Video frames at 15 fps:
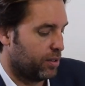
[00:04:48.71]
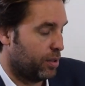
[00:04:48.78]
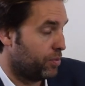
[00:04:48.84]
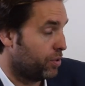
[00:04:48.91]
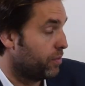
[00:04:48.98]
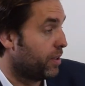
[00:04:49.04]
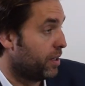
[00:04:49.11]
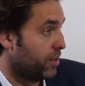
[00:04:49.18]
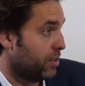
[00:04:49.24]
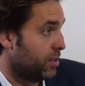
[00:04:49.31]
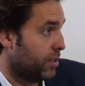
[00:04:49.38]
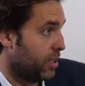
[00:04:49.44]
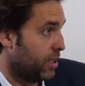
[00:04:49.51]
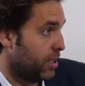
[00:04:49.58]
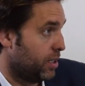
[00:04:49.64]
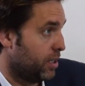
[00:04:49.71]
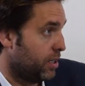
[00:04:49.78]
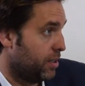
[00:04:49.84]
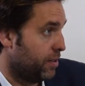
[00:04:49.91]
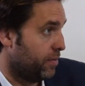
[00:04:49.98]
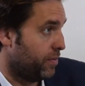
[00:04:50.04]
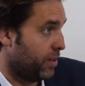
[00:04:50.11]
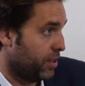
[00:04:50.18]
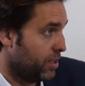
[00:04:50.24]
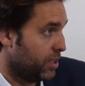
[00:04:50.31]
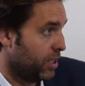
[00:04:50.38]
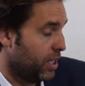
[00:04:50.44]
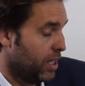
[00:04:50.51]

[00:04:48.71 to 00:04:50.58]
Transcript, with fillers: crypto fund uh, front,